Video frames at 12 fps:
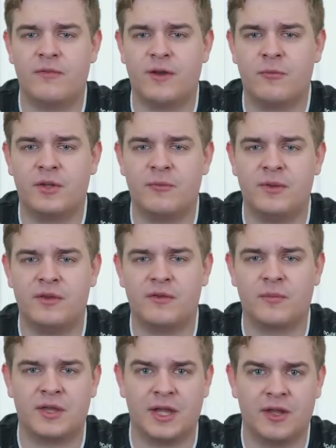If I would have been
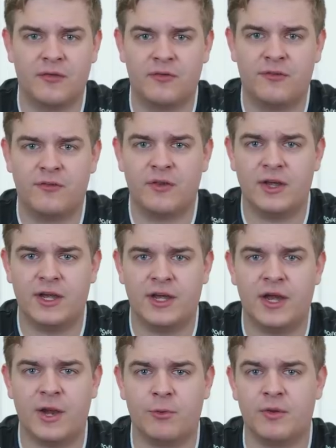something else,
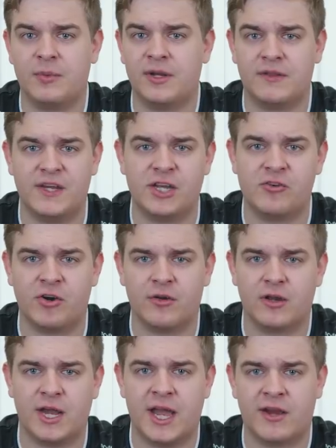uh, I would have been a
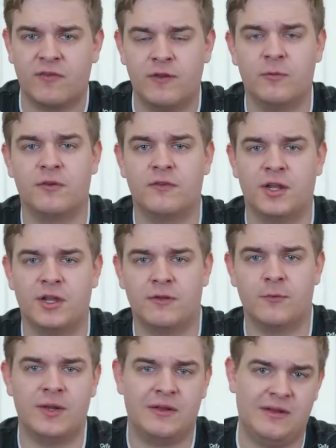teacher. I actually was studying
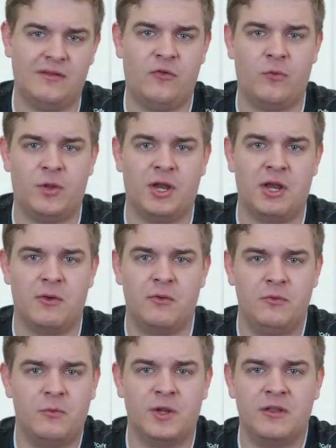to be a teacher when I
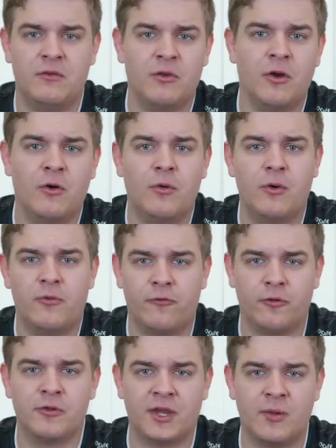quit to go a
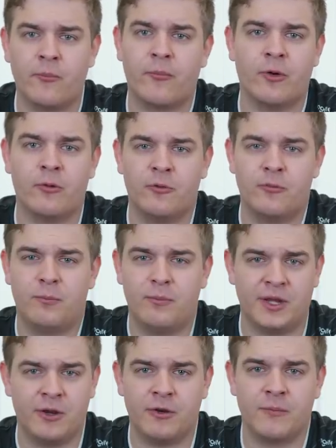full-time pro
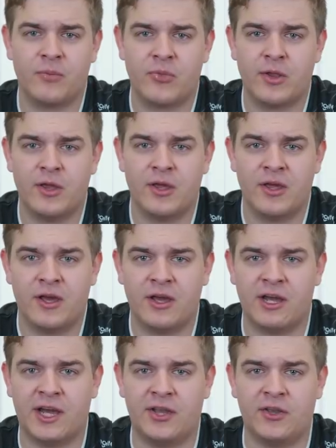player
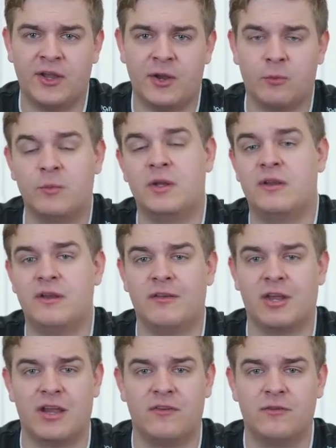and I would be
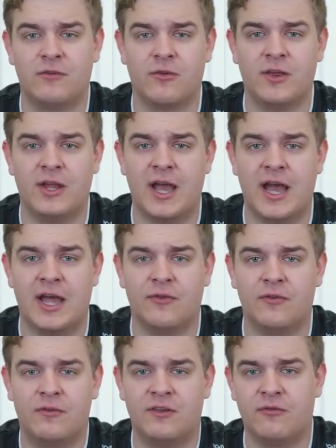teaching history and
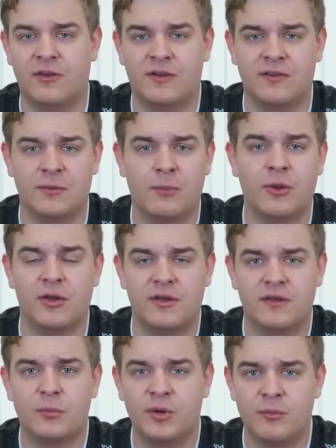civics and
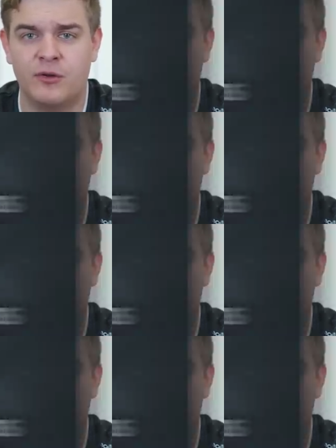politics pretty